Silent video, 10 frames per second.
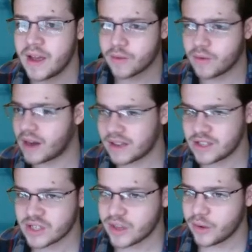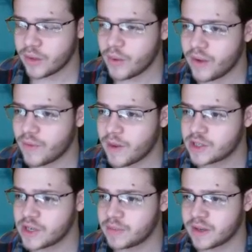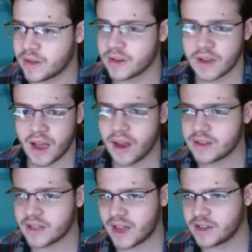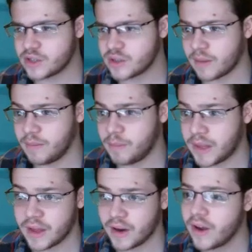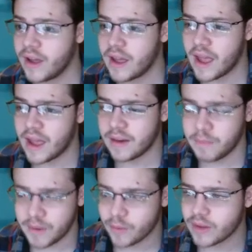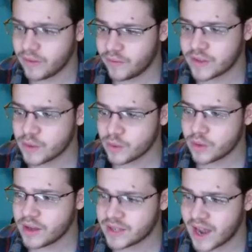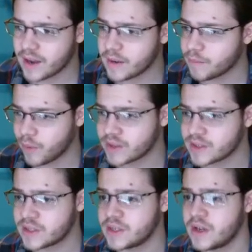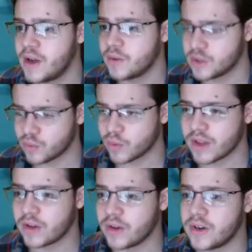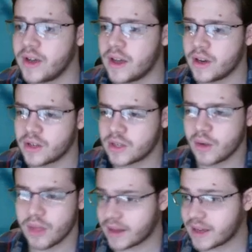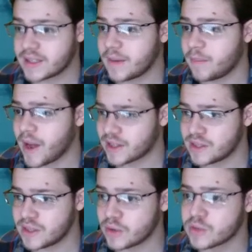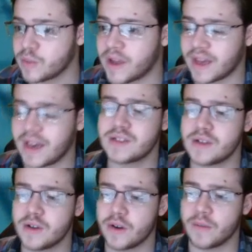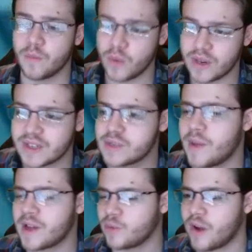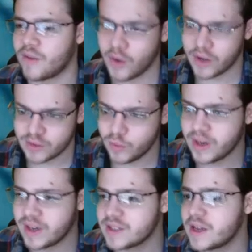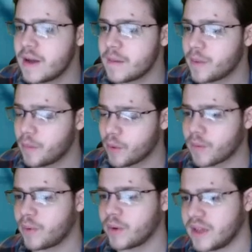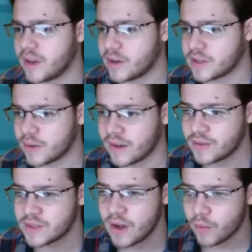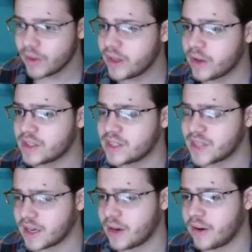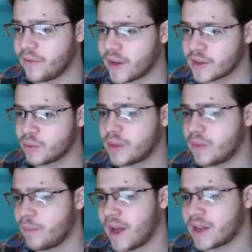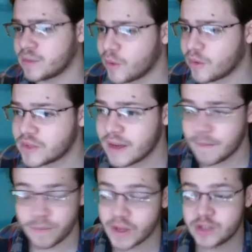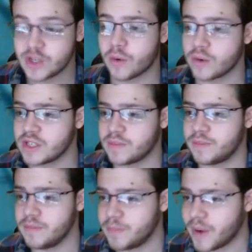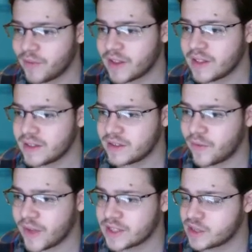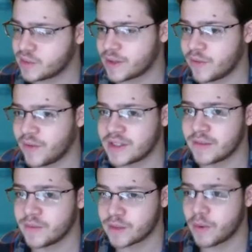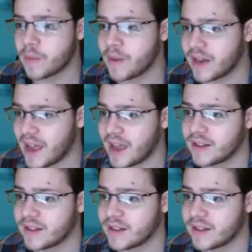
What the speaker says: kind of just clearing the way for Machamp to kind of just like be there and be a really physical attacking presence, which is really good. It also, like I said, Max Steel Spike. It hits your weakness. Max Rockfall hits weakness, but more importantly, it also gives really good secondary effects with max moves in general. Just buffing the defense and special defense of this Pokemon and